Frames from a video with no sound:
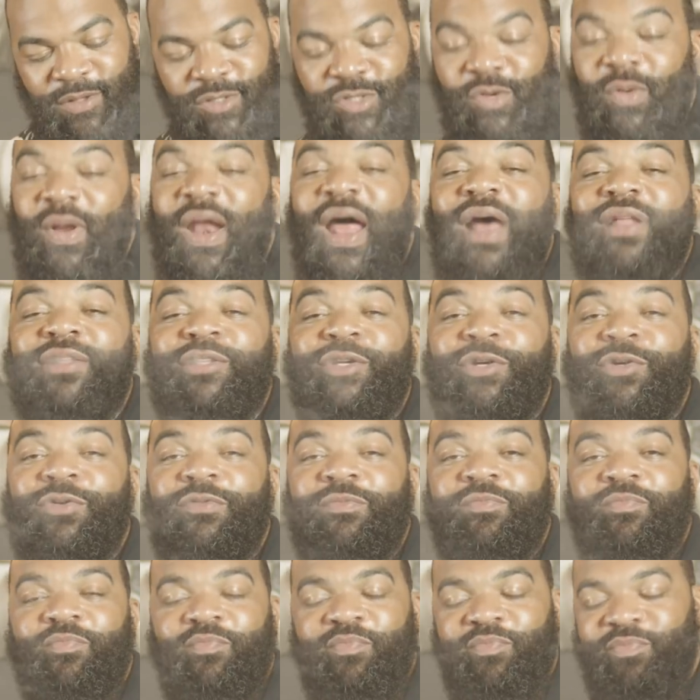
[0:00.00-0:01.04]
so what I
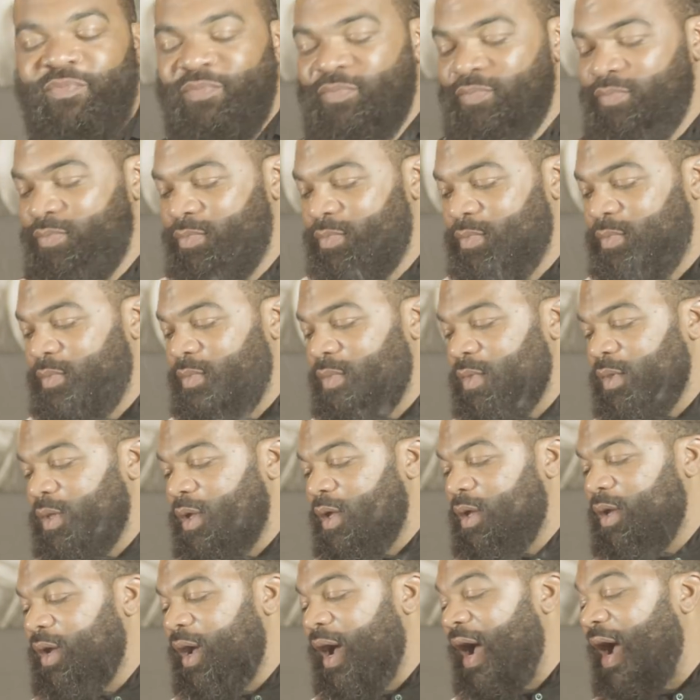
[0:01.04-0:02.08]
do,
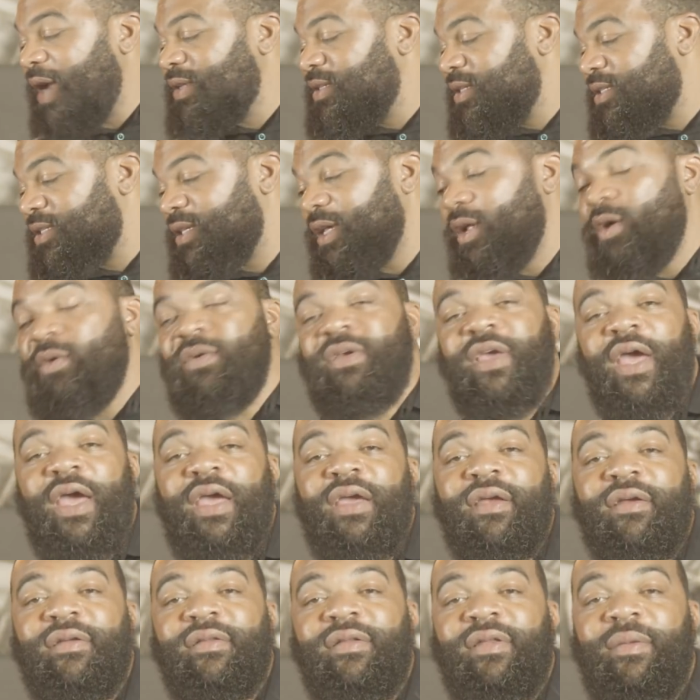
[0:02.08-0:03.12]
I just say,
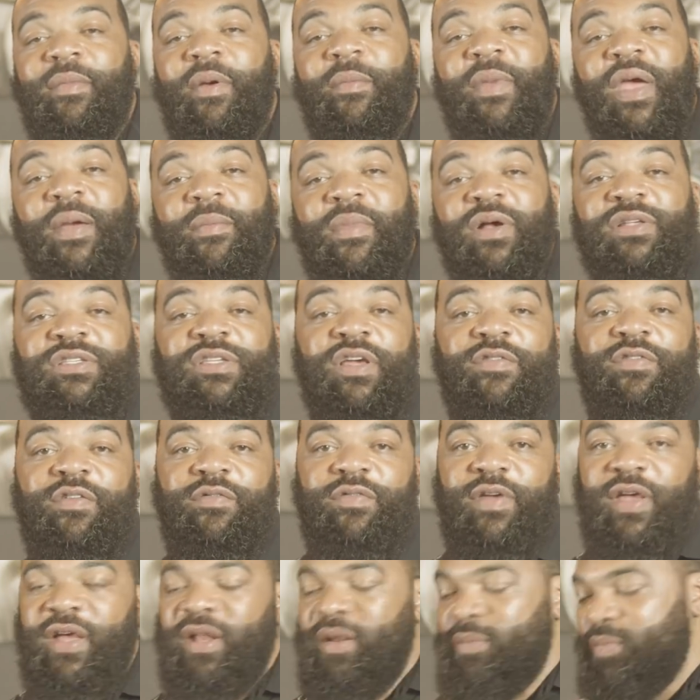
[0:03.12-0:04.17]
okay, I'm gonna make myself
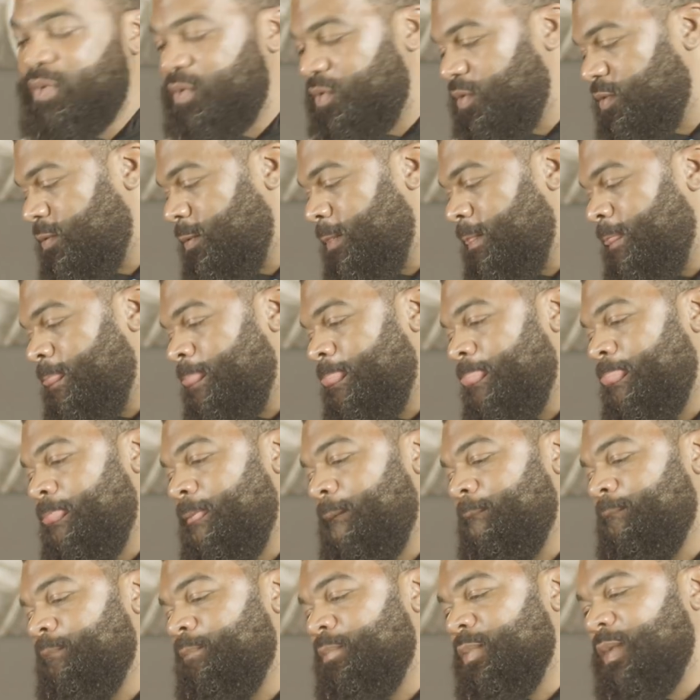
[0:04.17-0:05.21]
available.
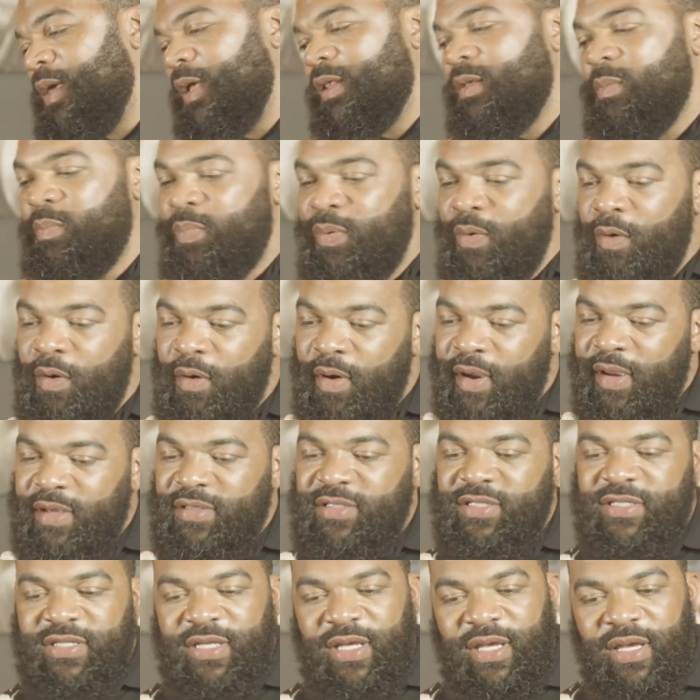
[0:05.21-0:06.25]
Get the boy,
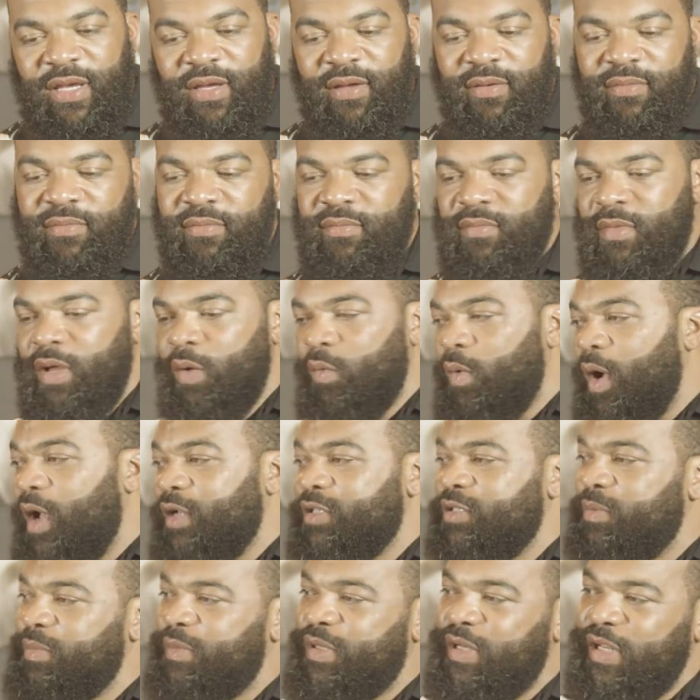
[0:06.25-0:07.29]
see him, I
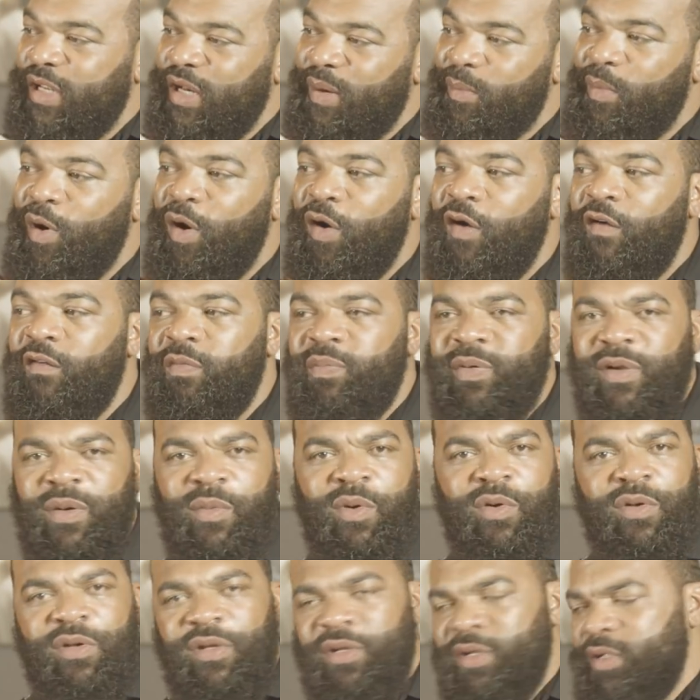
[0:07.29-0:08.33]
watch him clean him off, put
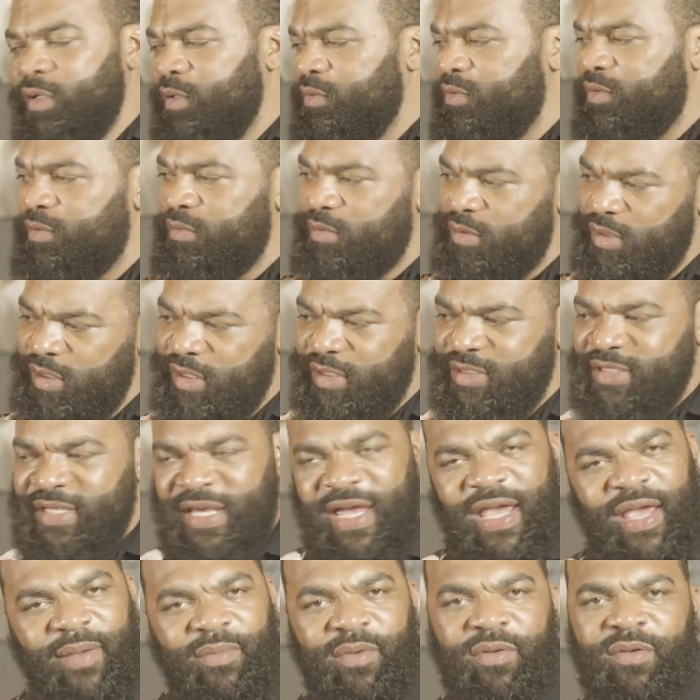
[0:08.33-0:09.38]
him on a little
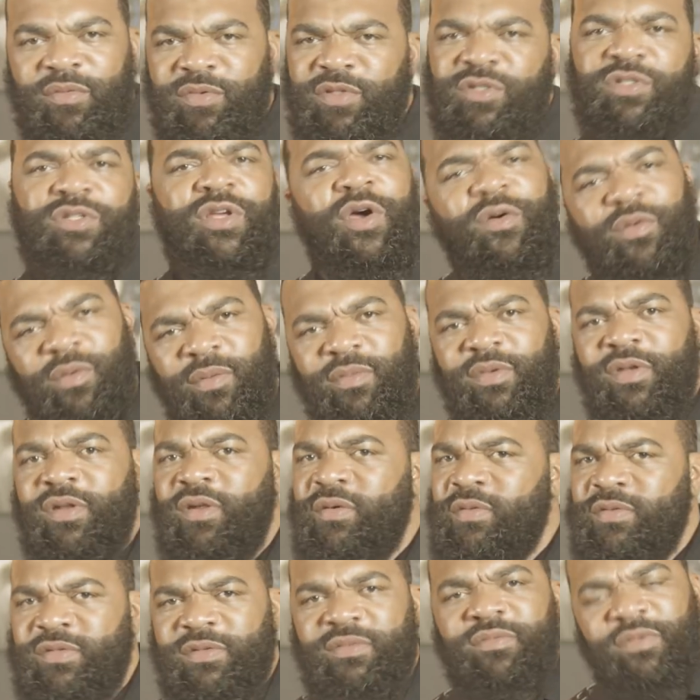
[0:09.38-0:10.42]
table. It was dope,
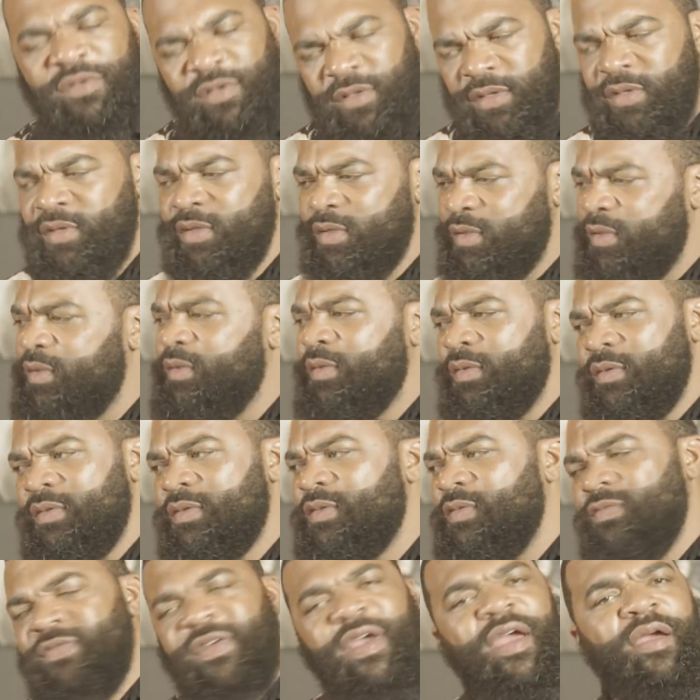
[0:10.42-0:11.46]
it was
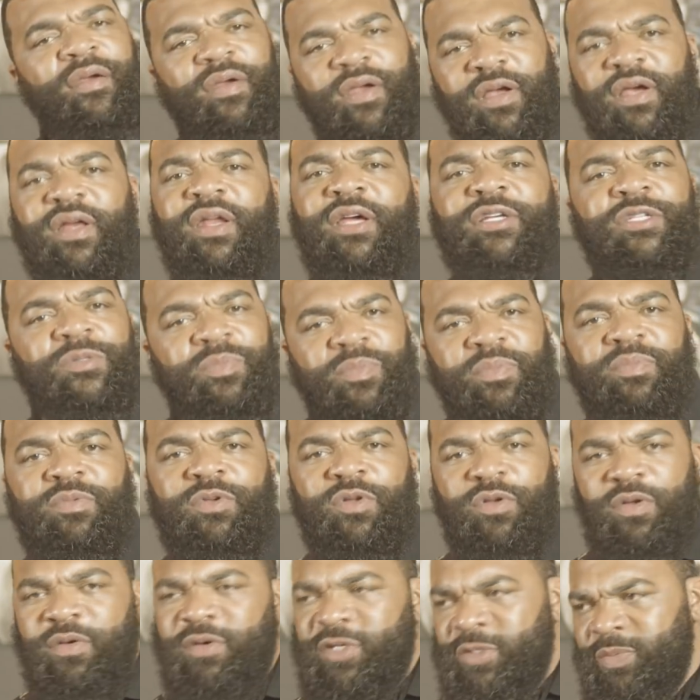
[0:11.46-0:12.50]
a very good
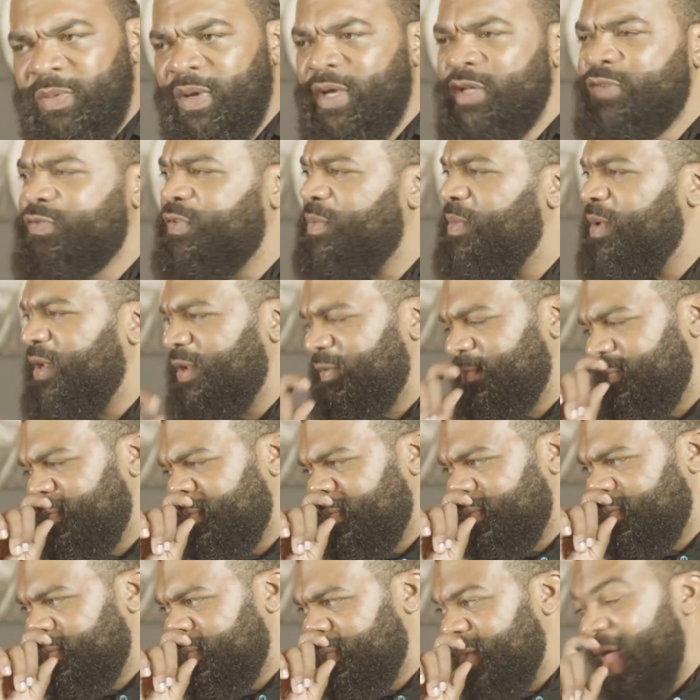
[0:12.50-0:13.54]
experience for me.
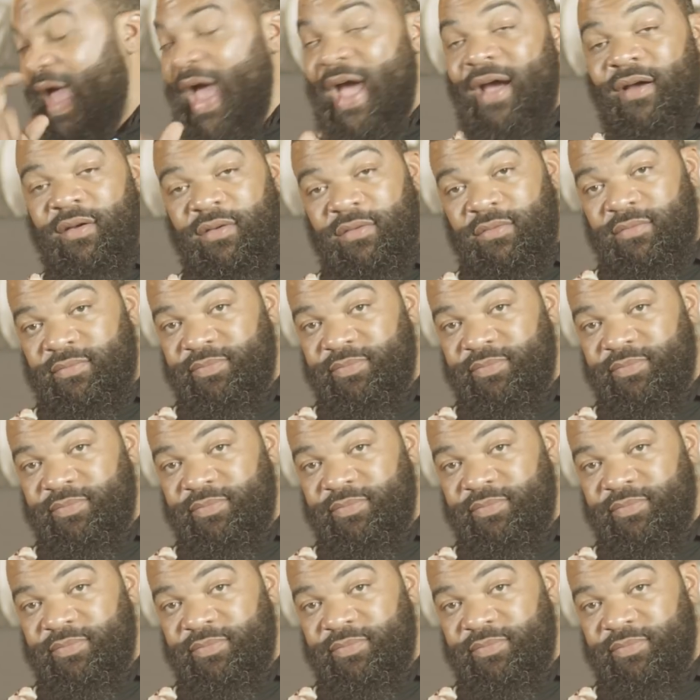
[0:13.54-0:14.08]
Now,